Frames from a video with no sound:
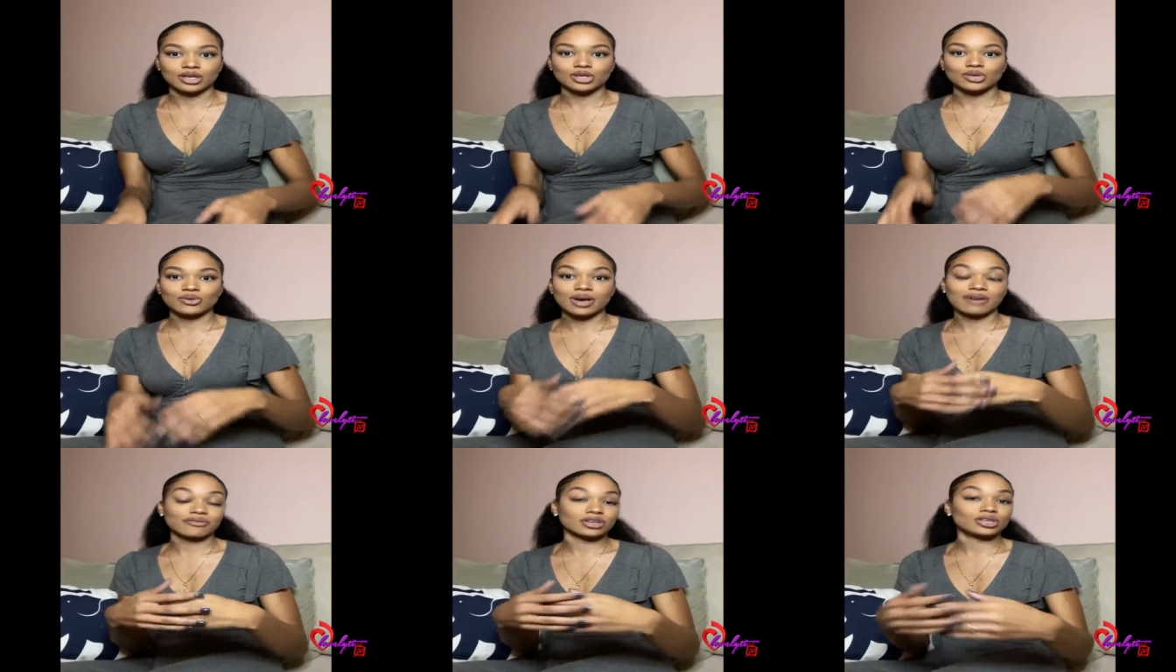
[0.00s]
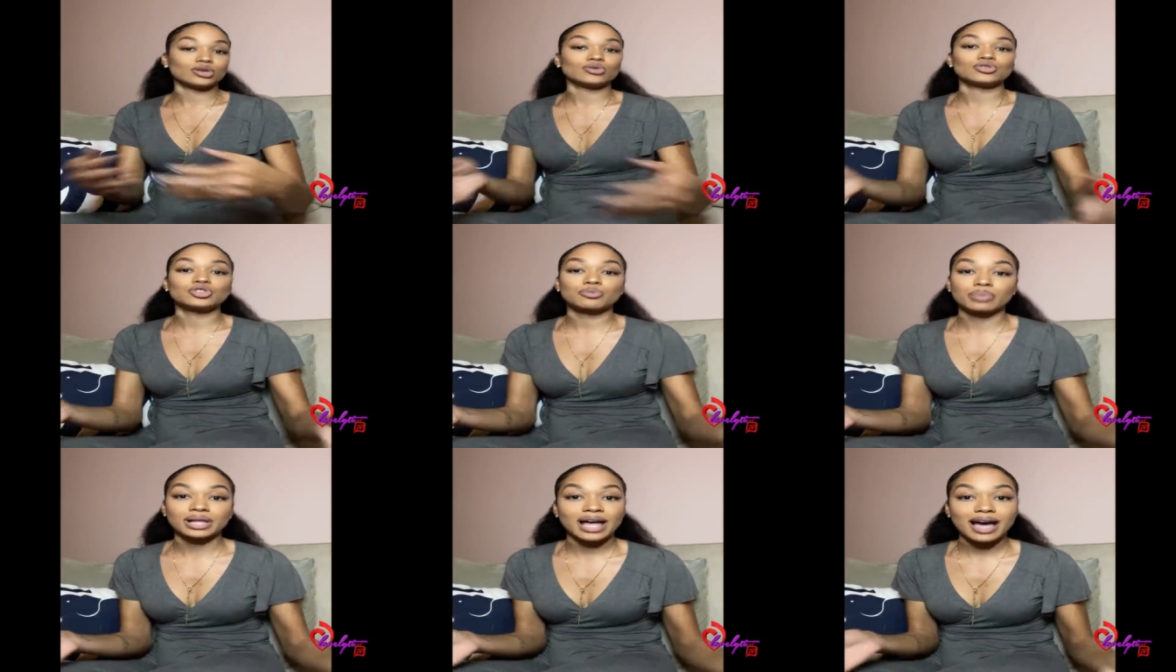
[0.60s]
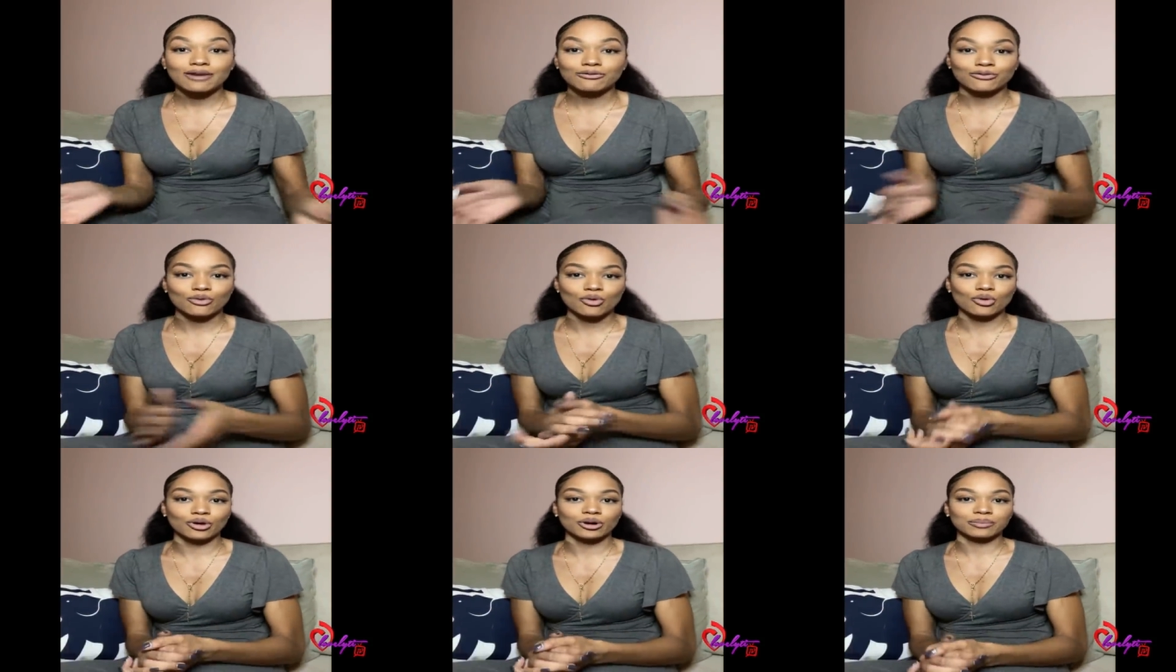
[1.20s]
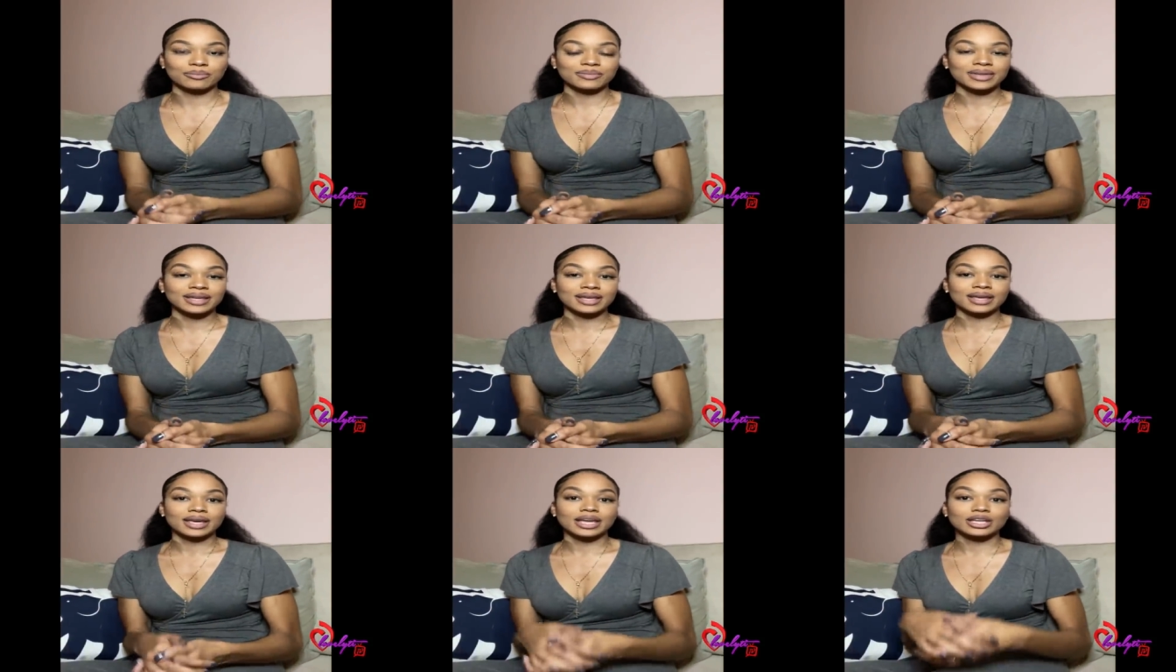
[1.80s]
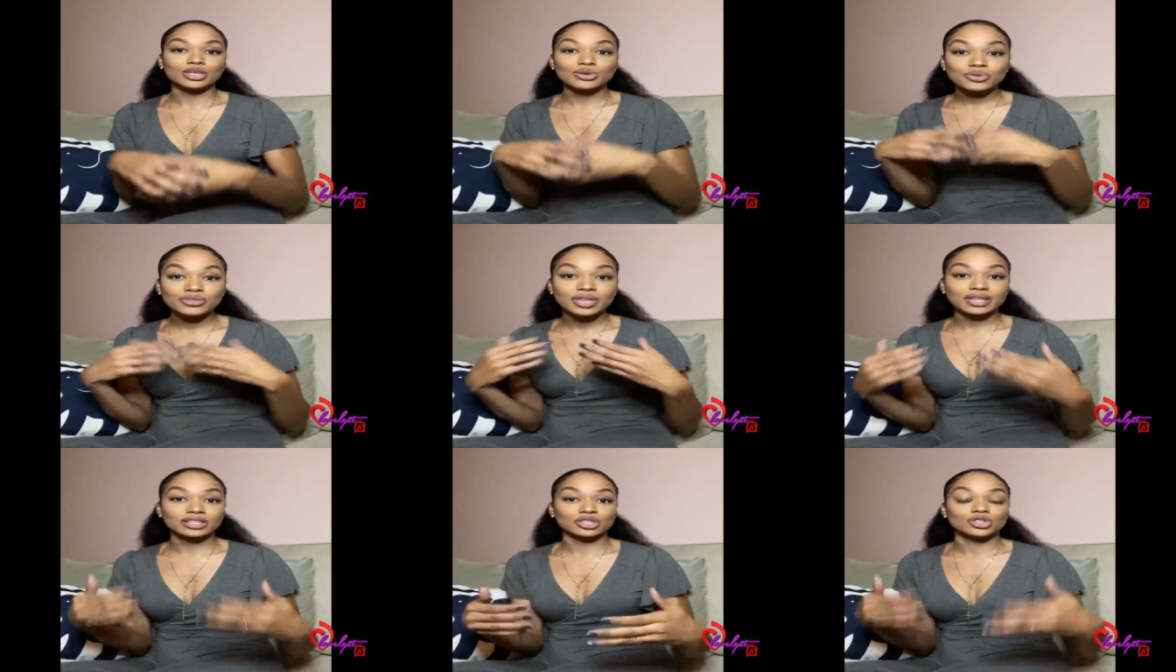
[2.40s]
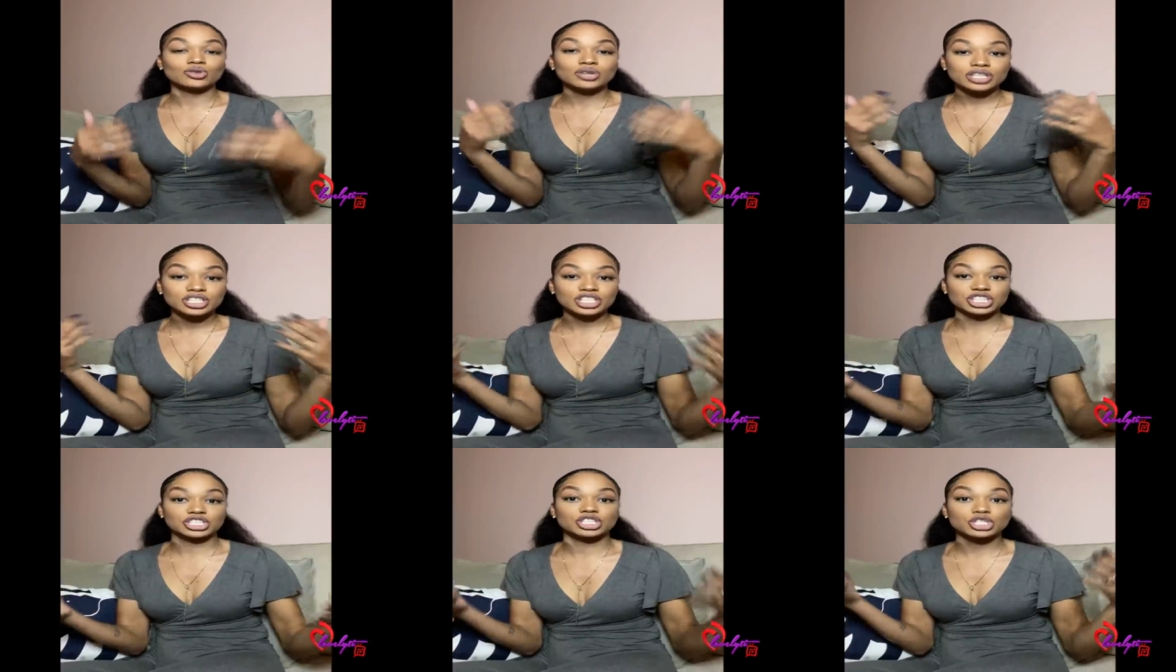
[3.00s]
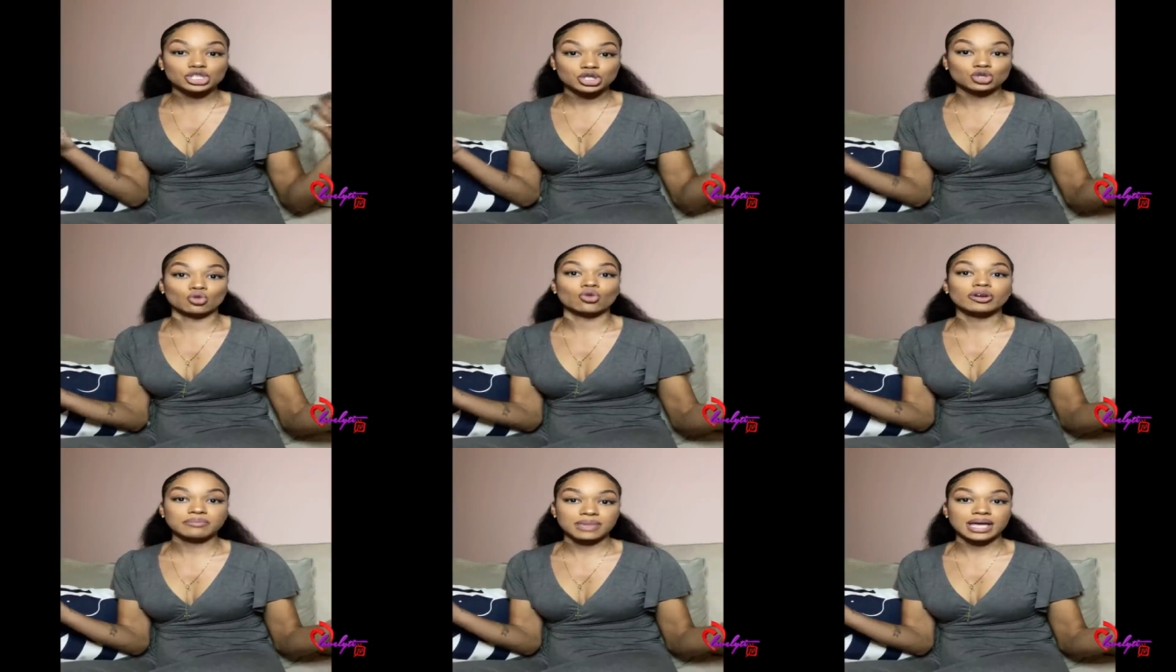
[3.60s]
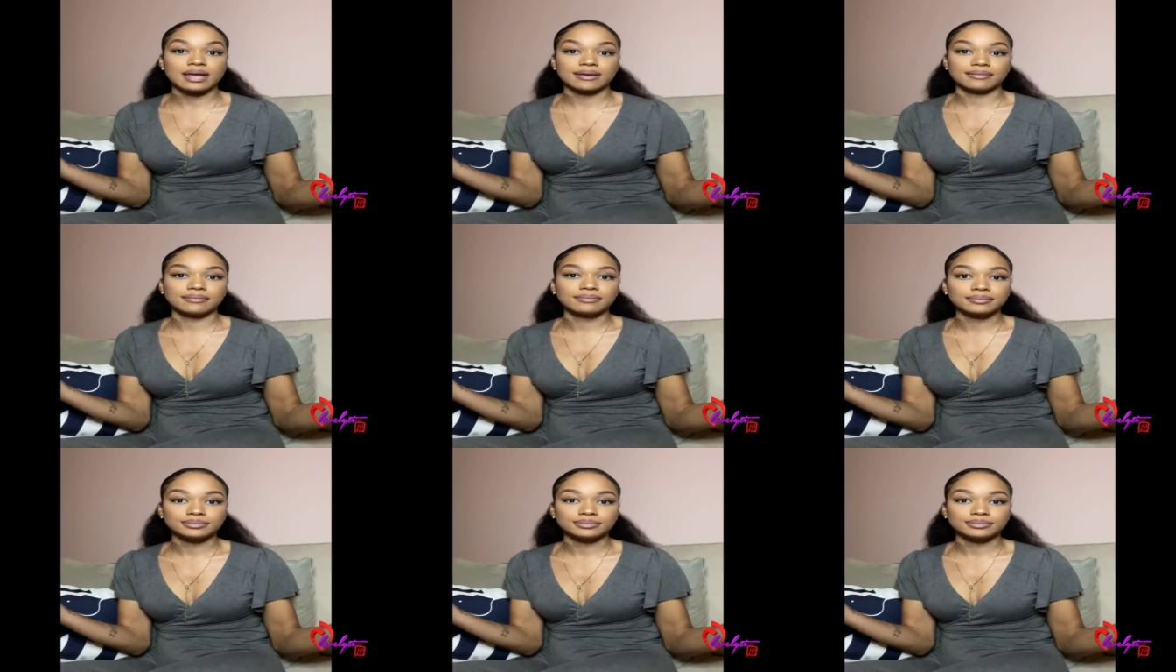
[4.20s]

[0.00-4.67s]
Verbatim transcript: You have a huge platform and you think that you can just destroy me.